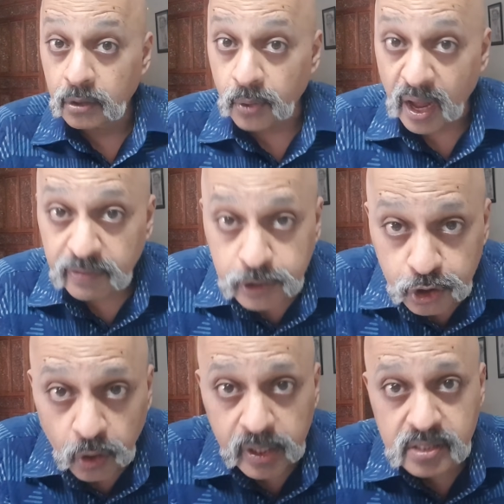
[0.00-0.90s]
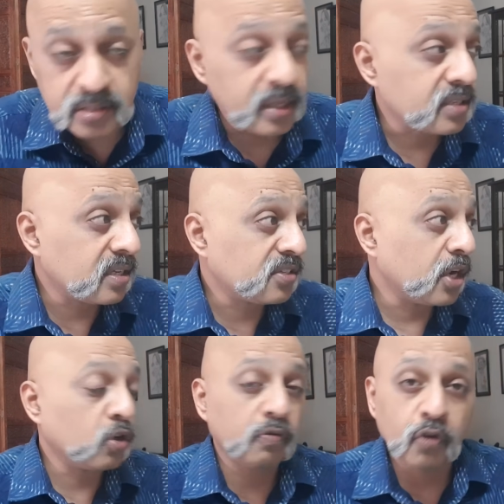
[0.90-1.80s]
You have a choice. There is a
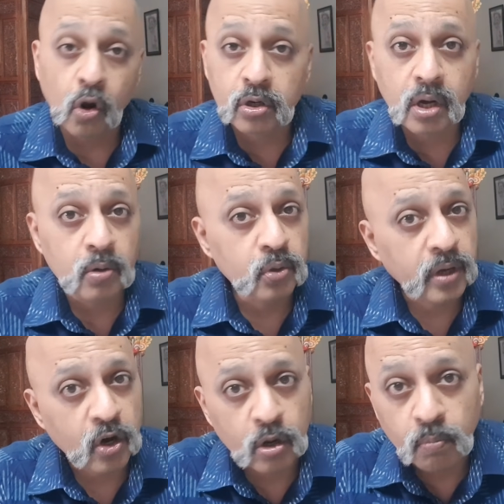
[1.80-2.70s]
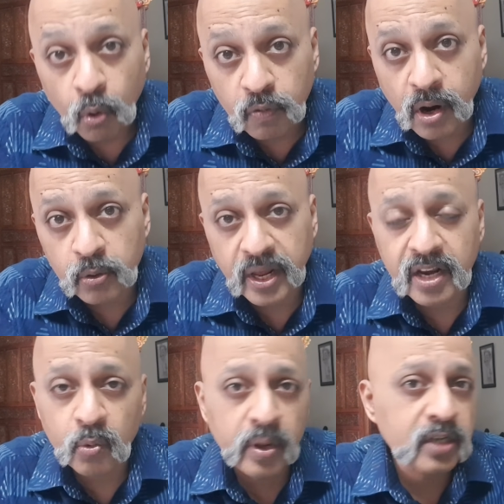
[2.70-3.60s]
state of lockdown. You cannot move out
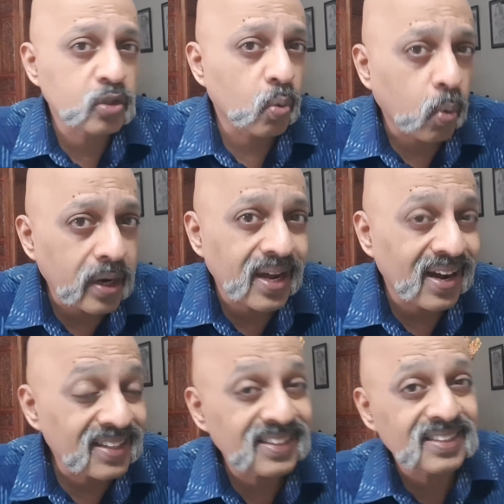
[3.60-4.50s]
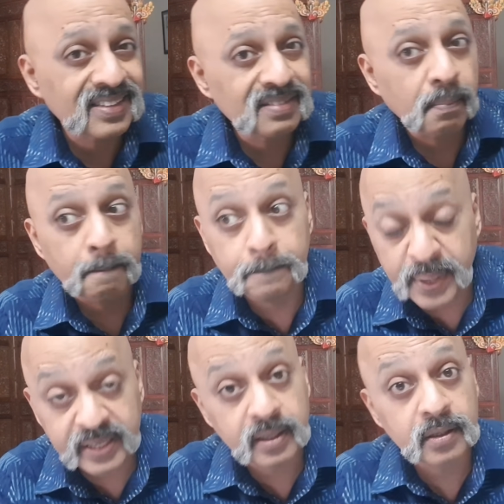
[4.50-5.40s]
anywhere. So what other
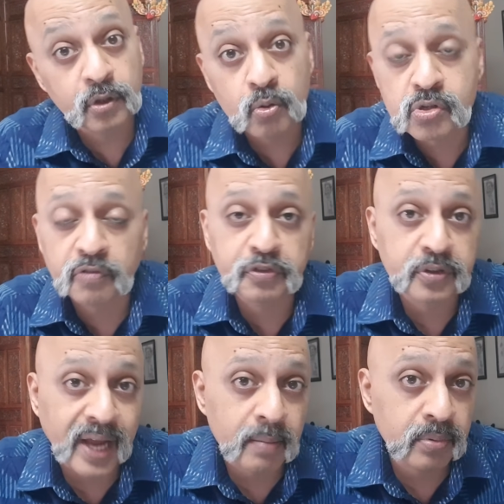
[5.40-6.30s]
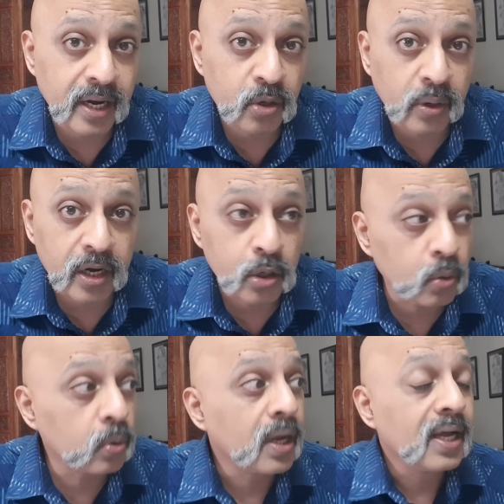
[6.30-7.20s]
better use of time that you can
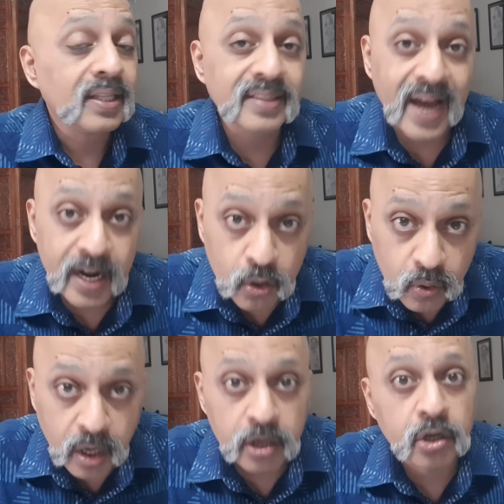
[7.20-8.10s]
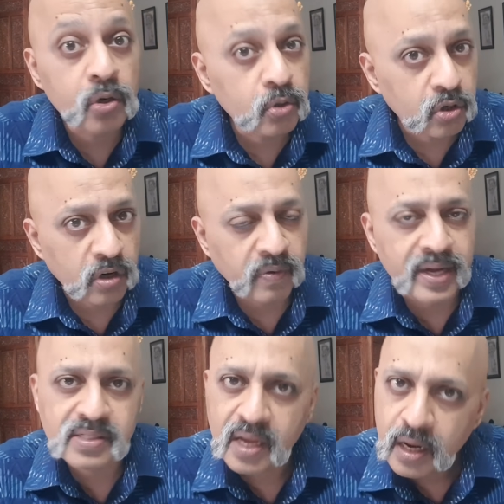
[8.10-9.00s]
do than to continue to
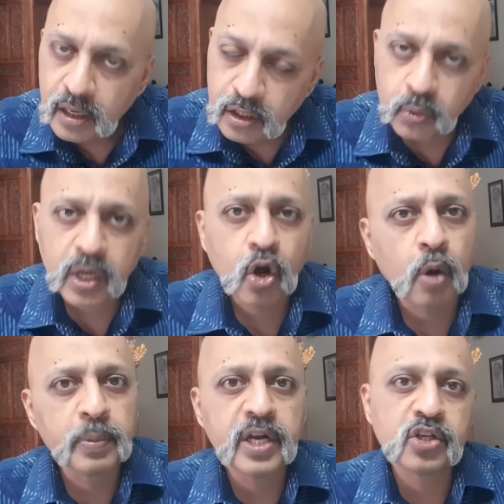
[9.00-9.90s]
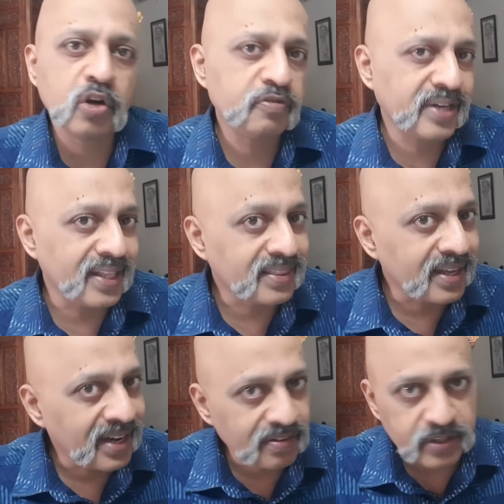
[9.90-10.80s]
revise? Do a combination of
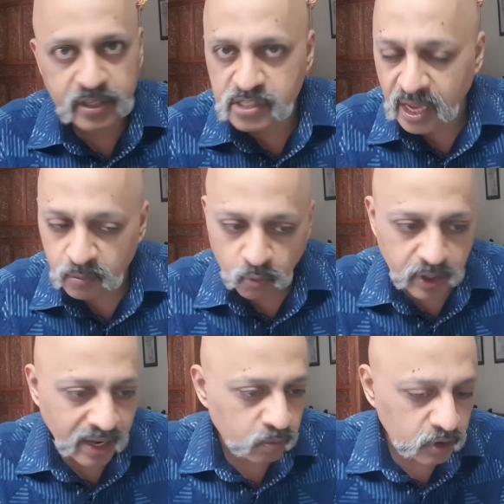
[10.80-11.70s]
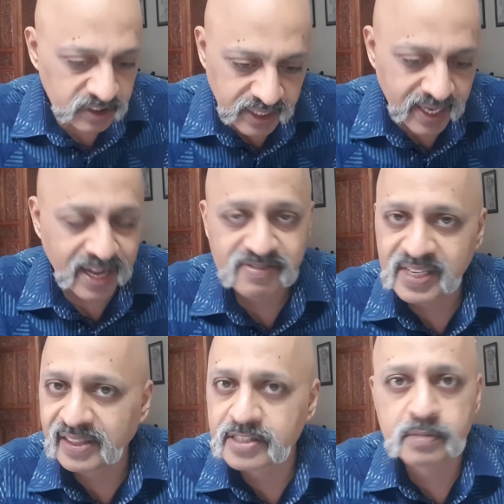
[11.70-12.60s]
10th and 11th is what I would say. And I've
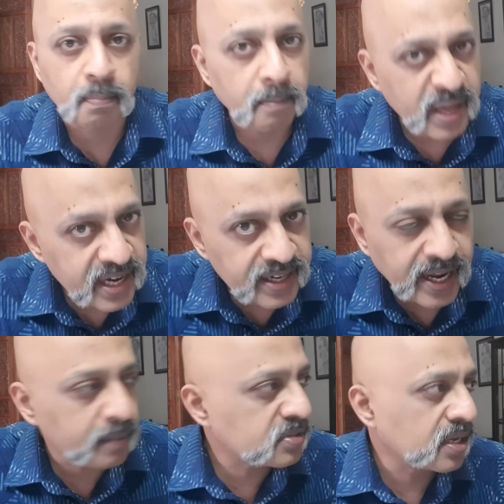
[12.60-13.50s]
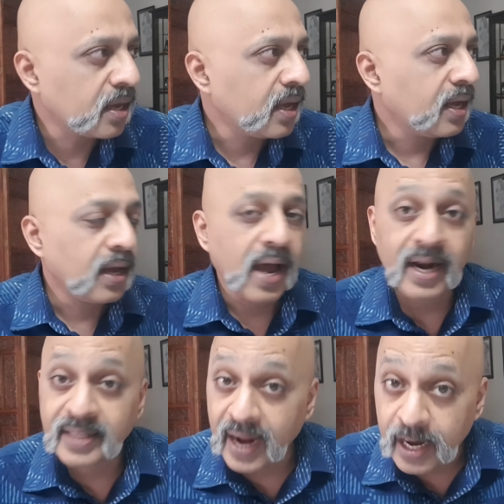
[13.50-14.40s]
said this many times.
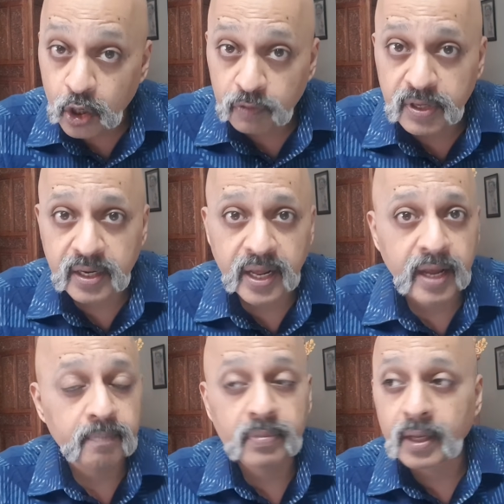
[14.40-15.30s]
At the end of the day,